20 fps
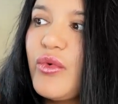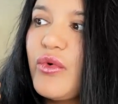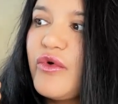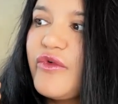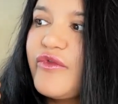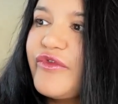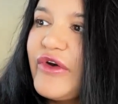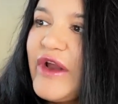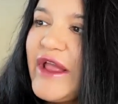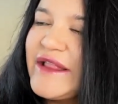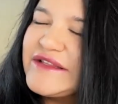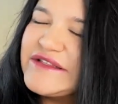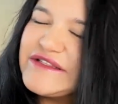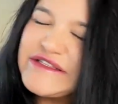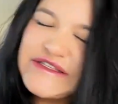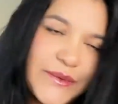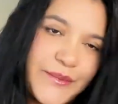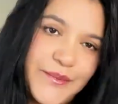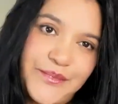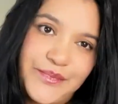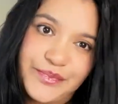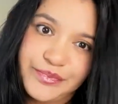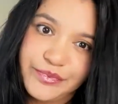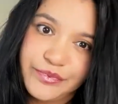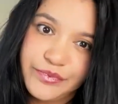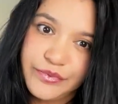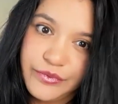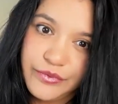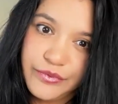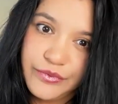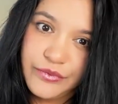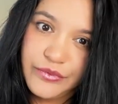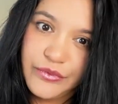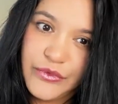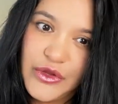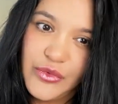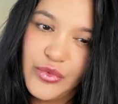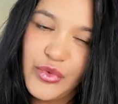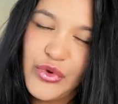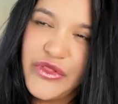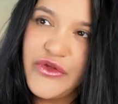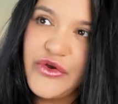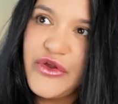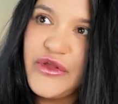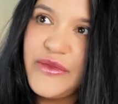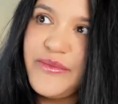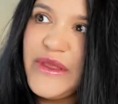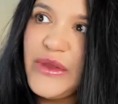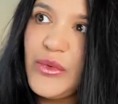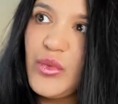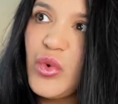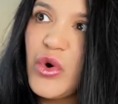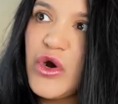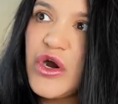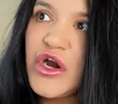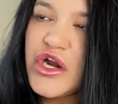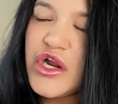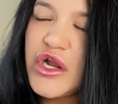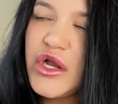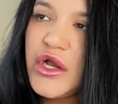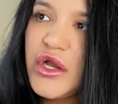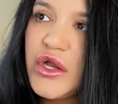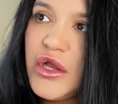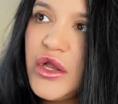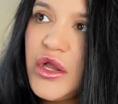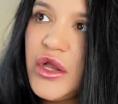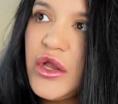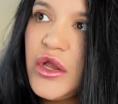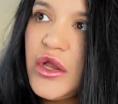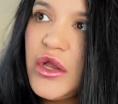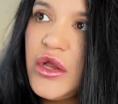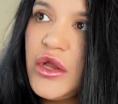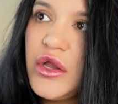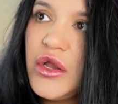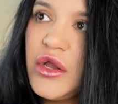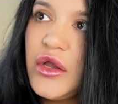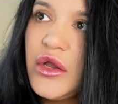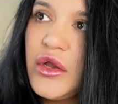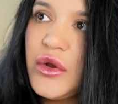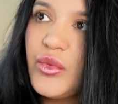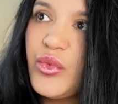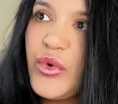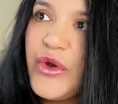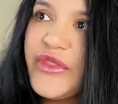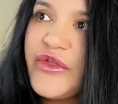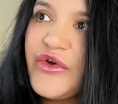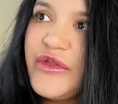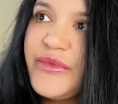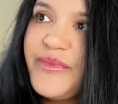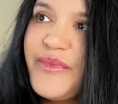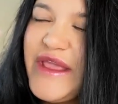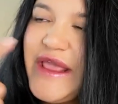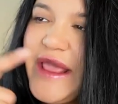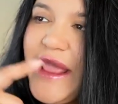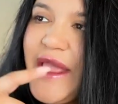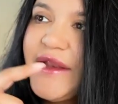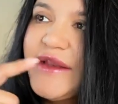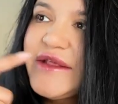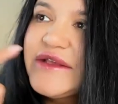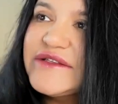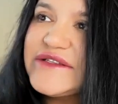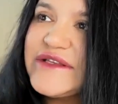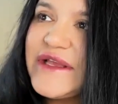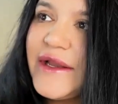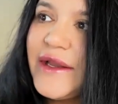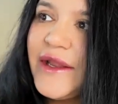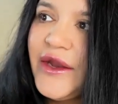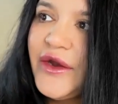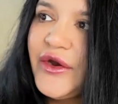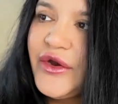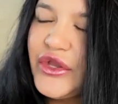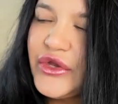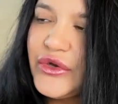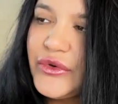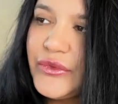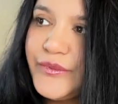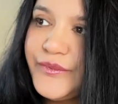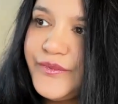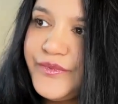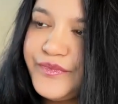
friends, whether it be work, whether it be any scenario